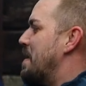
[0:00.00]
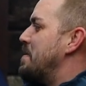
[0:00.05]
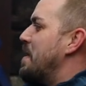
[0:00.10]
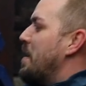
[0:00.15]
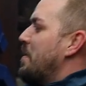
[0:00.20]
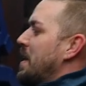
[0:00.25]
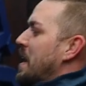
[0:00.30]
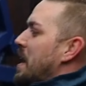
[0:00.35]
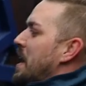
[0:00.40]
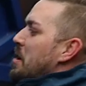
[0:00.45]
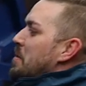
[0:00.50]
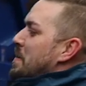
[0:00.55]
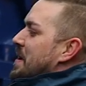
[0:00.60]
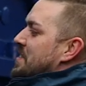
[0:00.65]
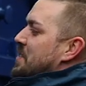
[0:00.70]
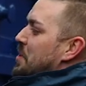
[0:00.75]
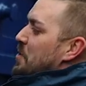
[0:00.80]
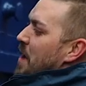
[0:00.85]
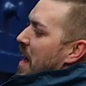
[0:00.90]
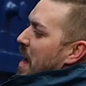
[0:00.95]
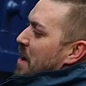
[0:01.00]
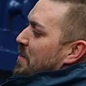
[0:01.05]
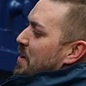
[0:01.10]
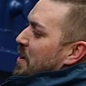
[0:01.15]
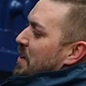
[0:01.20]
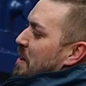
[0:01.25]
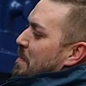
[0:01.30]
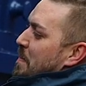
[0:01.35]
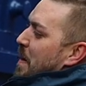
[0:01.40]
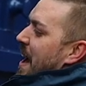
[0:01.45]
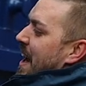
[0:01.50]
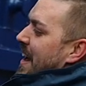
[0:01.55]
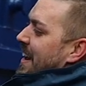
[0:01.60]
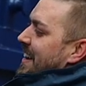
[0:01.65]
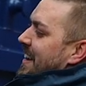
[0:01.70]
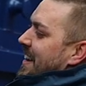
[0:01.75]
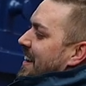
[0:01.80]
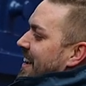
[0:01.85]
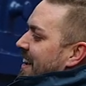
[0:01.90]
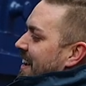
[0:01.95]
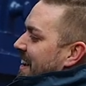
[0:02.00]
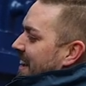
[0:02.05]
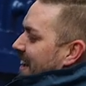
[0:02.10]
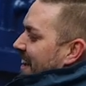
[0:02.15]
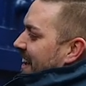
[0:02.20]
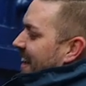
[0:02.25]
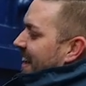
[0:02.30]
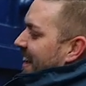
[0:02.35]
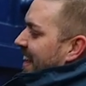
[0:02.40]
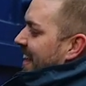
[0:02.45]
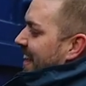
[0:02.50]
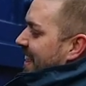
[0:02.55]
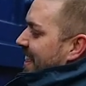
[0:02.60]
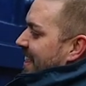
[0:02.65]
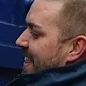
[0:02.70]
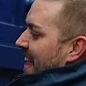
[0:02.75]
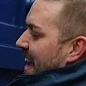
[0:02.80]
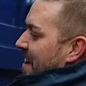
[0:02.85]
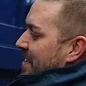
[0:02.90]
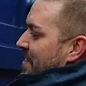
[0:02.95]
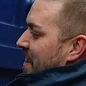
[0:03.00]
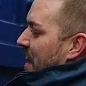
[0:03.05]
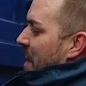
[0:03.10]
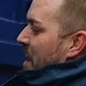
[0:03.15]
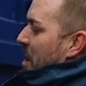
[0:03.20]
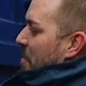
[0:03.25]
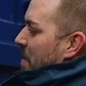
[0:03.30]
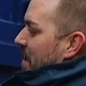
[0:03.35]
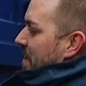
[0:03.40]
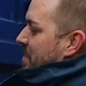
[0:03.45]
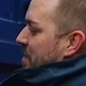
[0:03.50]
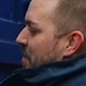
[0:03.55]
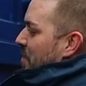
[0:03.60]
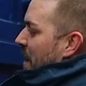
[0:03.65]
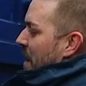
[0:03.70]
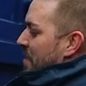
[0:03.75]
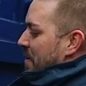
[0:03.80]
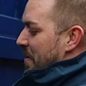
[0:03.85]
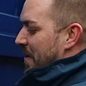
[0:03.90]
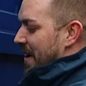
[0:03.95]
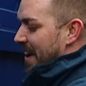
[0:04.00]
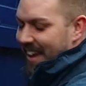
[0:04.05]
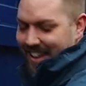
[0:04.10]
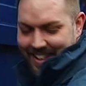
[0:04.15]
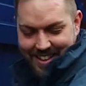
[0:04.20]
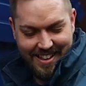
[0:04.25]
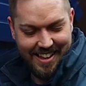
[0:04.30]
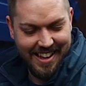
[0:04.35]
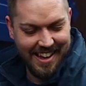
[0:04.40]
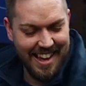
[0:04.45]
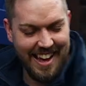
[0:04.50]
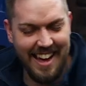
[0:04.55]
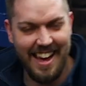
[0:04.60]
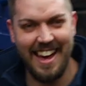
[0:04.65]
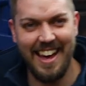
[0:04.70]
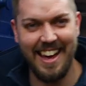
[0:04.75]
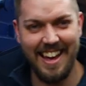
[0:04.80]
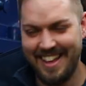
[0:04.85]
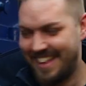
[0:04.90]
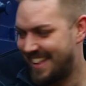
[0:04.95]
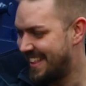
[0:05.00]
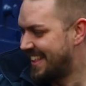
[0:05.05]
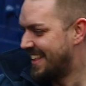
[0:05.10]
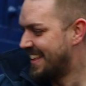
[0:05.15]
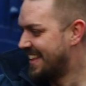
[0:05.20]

maybe I went a little bit too heavy on the paint. That was... That was a little bit too heavy, wasn't it? That is a fail.